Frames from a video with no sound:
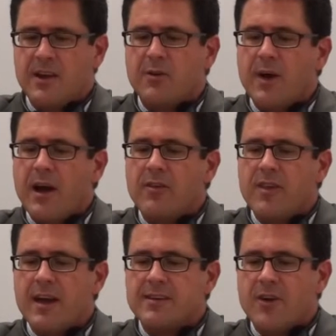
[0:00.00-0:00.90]
and then
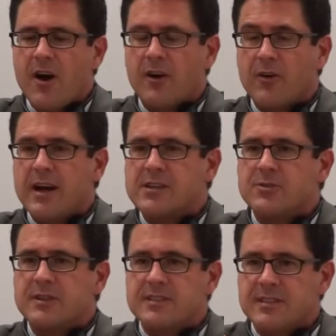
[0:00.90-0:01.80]
around that are
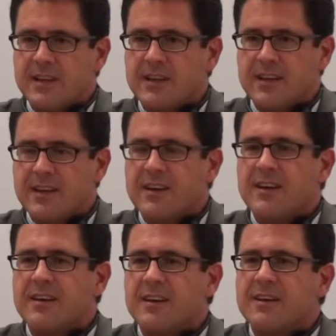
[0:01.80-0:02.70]
graduates in
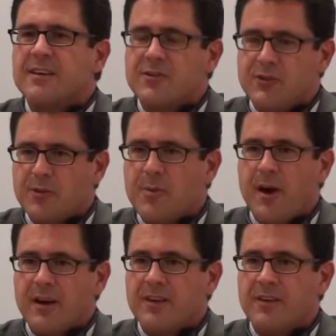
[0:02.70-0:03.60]
an industrial
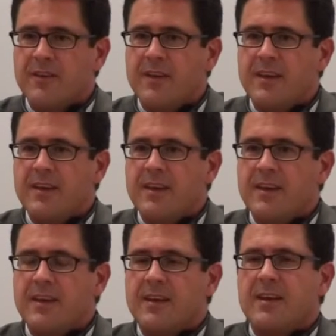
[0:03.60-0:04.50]
park
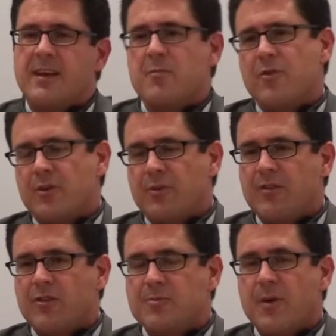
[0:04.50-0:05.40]
or a
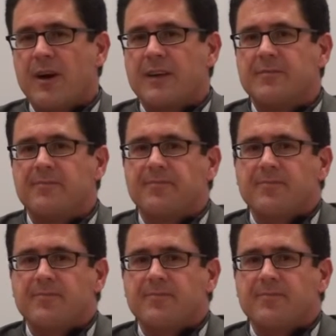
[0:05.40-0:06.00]
research park.